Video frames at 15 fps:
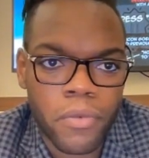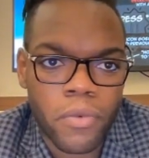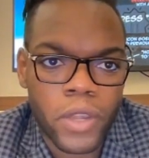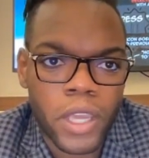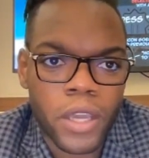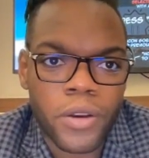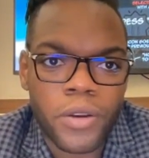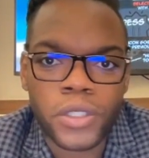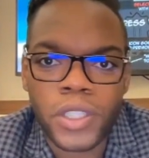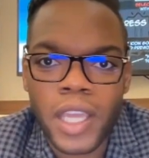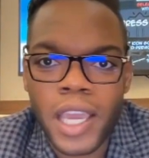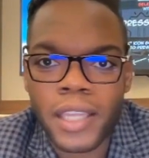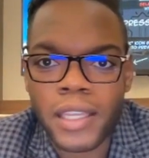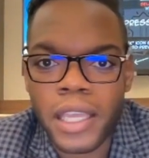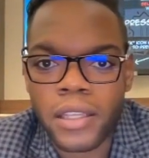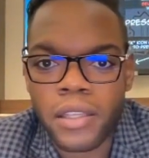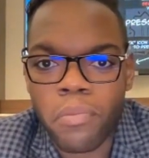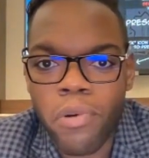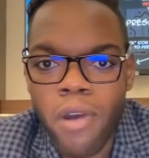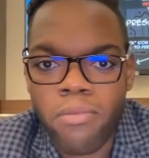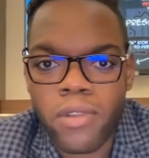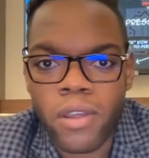We understand that the
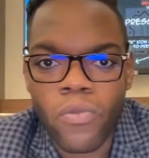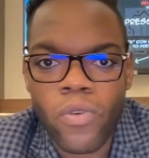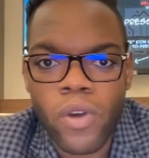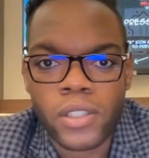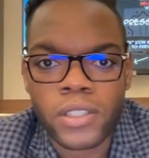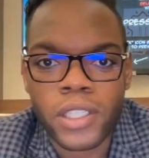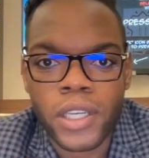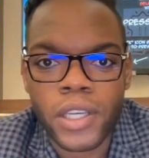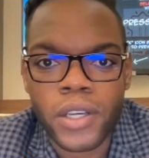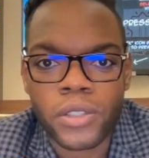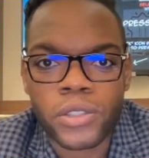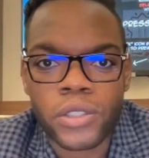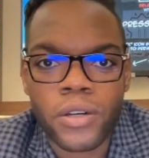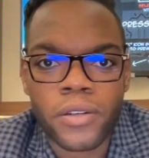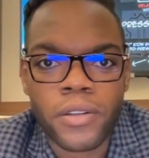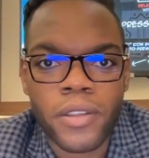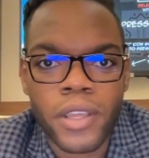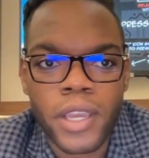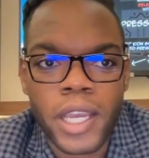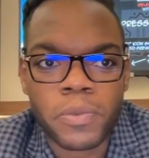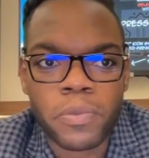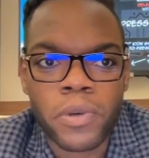public wants to hear certain
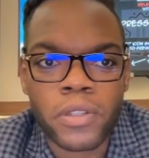things,